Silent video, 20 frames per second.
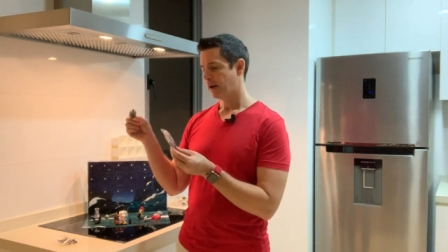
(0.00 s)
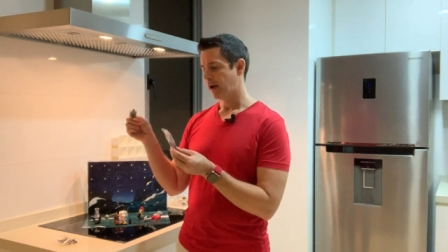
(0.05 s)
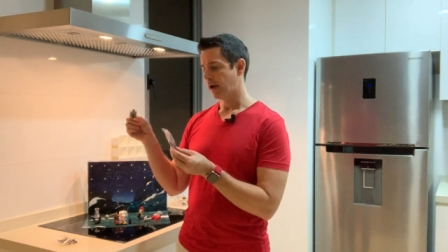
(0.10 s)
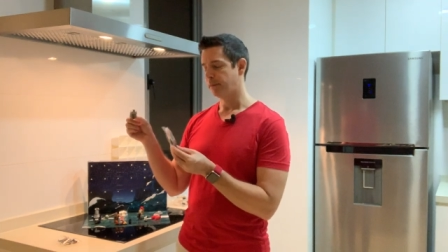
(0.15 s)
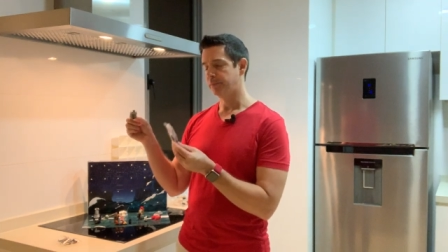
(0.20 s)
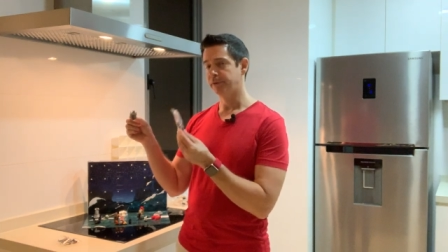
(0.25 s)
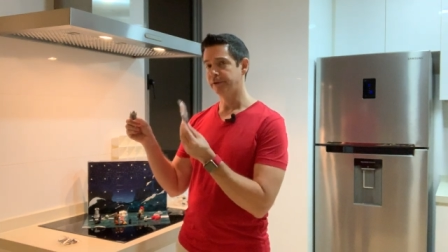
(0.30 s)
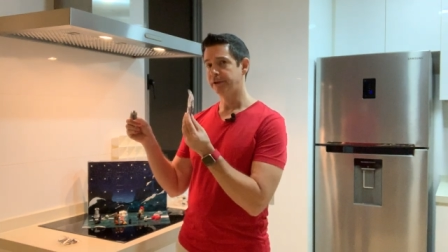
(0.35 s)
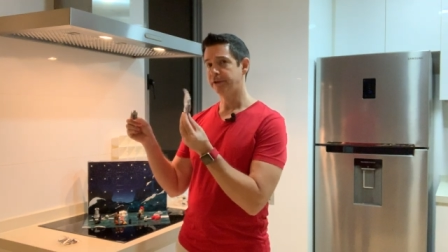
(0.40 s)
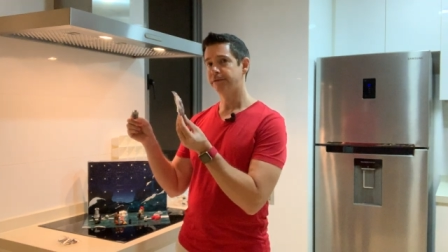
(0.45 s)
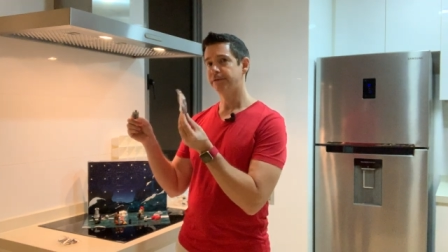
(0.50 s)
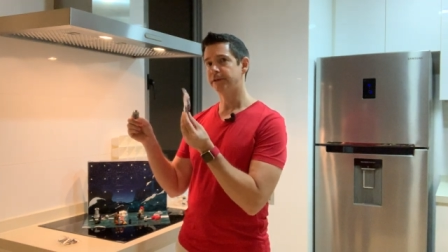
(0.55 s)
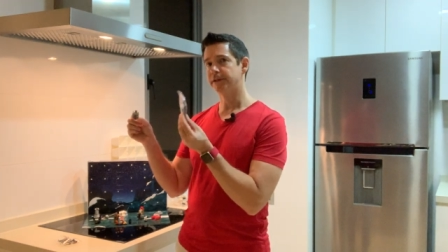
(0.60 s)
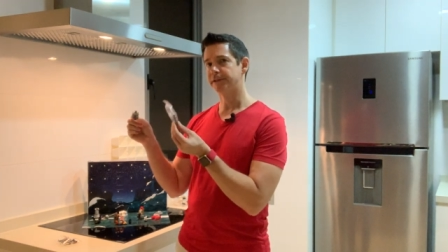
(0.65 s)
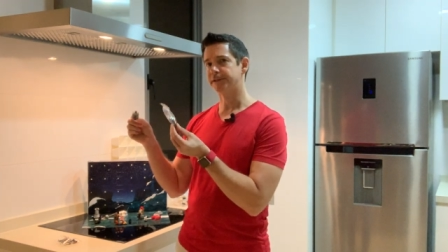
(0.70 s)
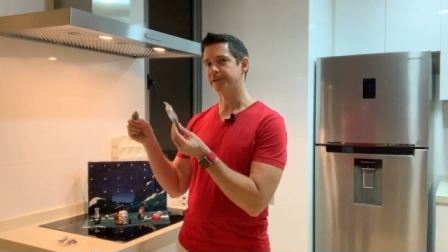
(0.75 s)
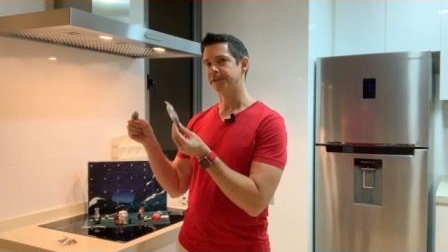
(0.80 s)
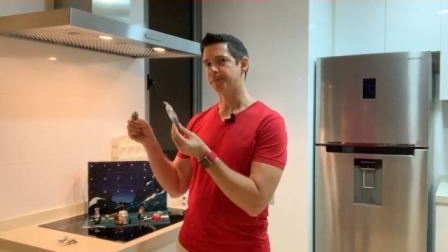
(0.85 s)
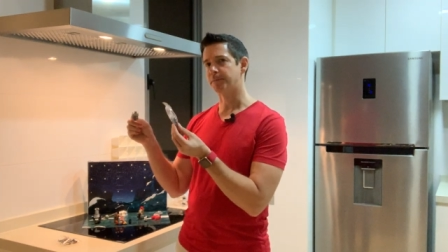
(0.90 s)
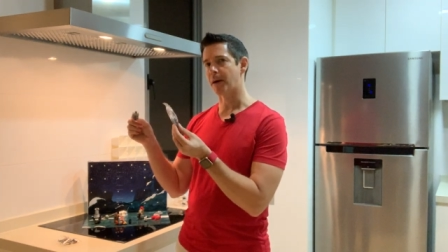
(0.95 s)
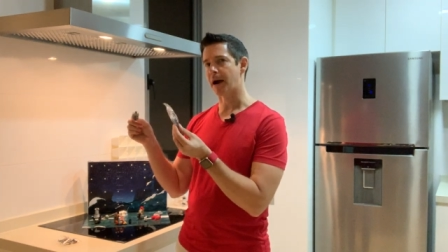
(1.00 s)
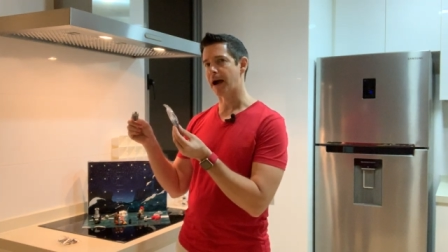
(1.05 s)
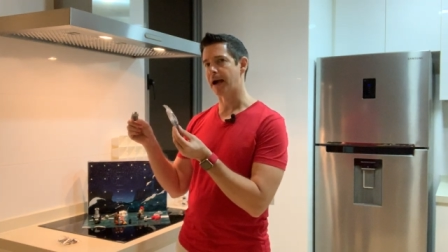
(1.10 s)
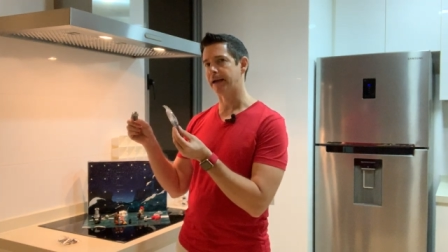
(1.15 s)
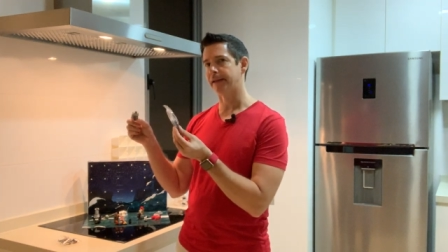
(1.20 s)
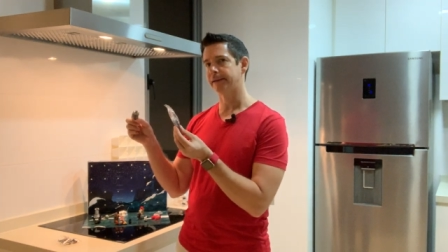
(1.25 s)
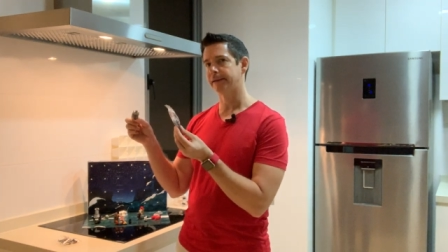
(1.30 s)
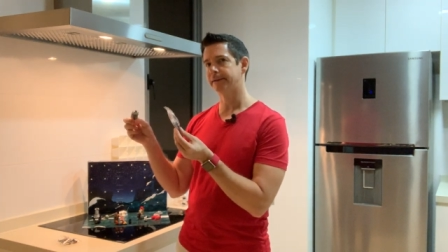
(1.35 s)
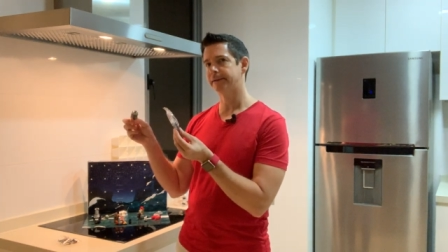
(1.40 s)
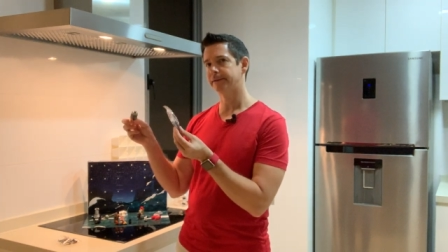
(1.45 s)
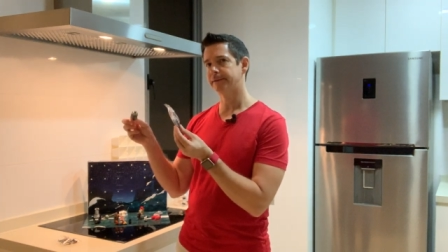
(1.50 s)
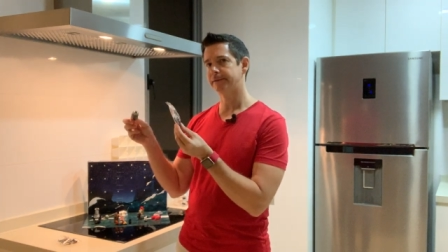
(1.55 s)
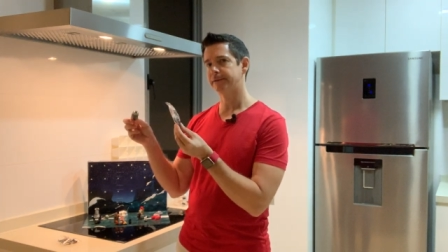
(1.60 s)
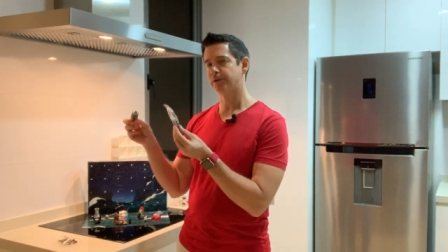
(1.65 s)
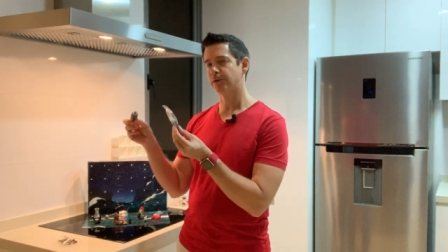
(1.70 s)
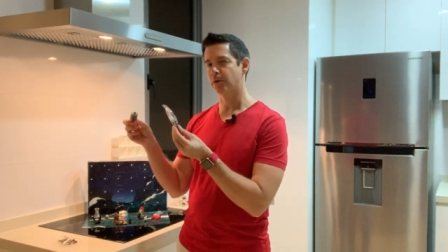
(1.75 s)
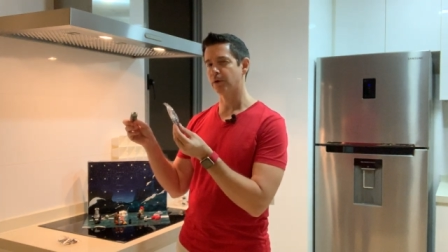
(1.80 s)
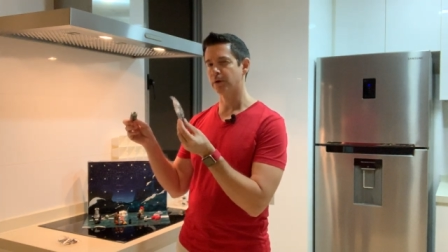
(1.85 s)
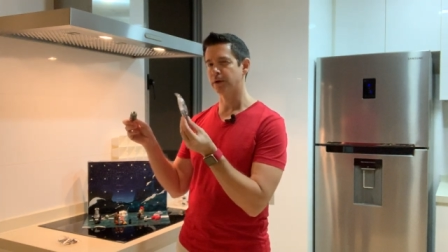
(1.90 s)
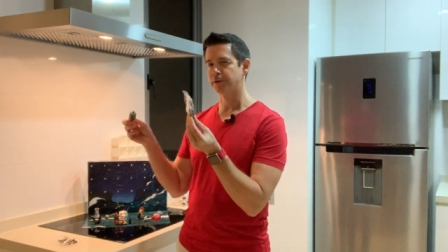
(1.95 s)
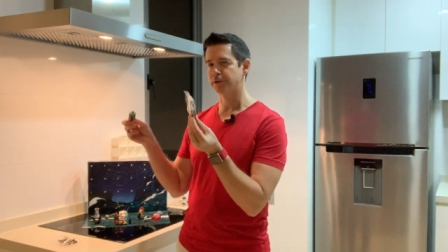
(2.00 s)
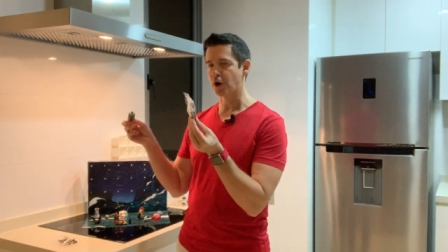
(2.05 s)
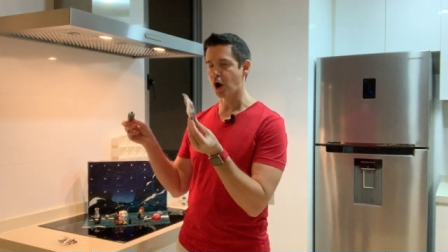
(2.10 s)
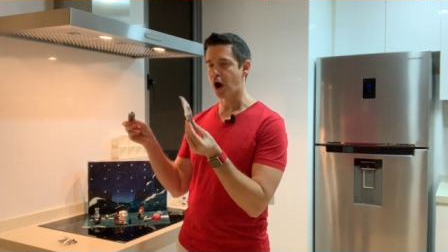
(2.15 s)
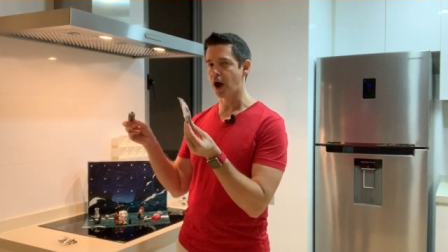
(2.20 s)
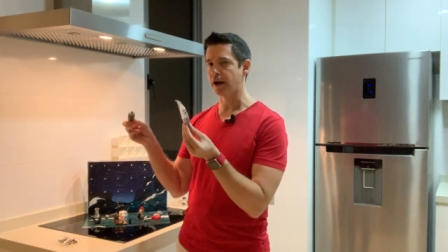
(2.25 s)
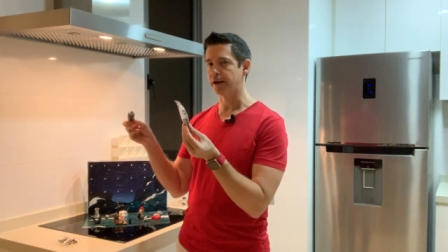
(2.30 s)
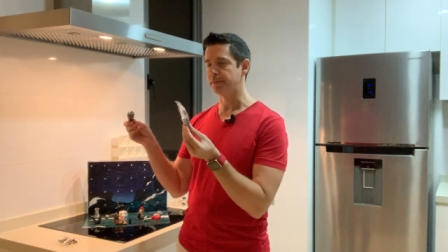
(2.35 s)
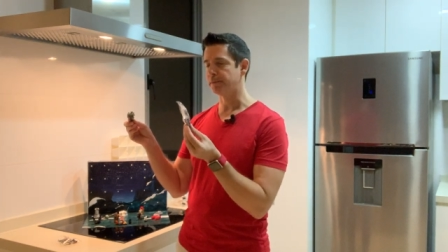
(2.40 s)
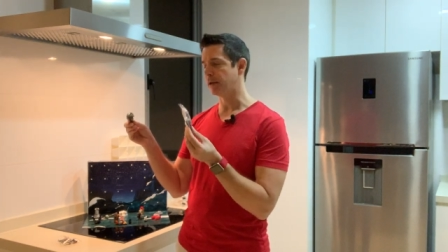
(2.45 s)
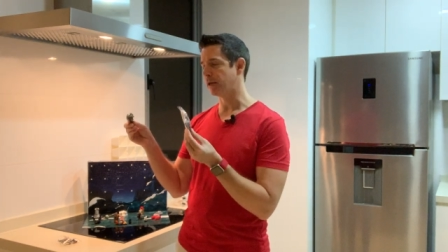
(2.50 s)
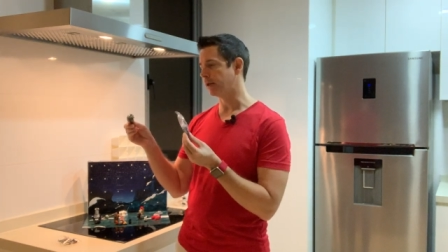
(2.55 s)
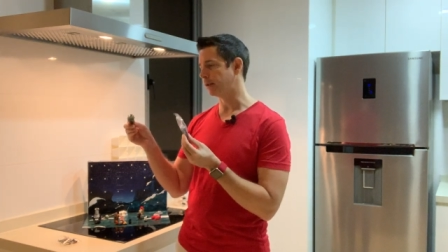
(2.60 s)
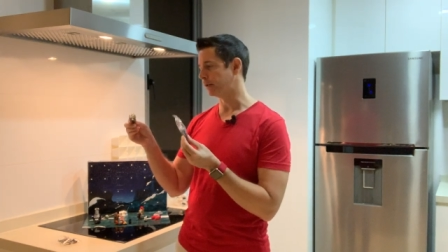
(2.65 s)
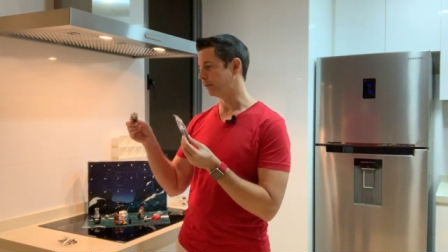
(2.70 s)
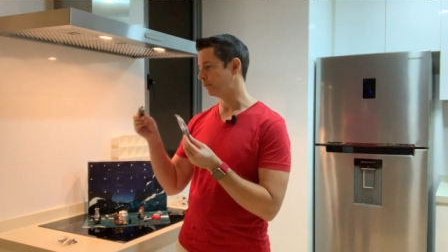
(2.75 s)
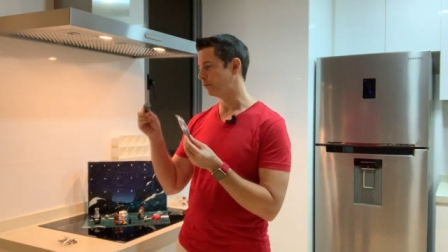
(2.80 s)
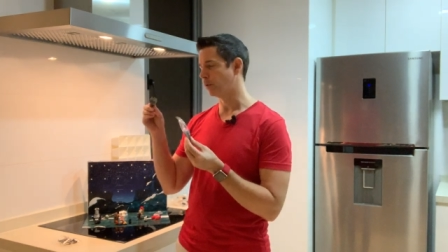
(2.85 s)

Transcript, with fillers: I believe this is piloted or it's automated,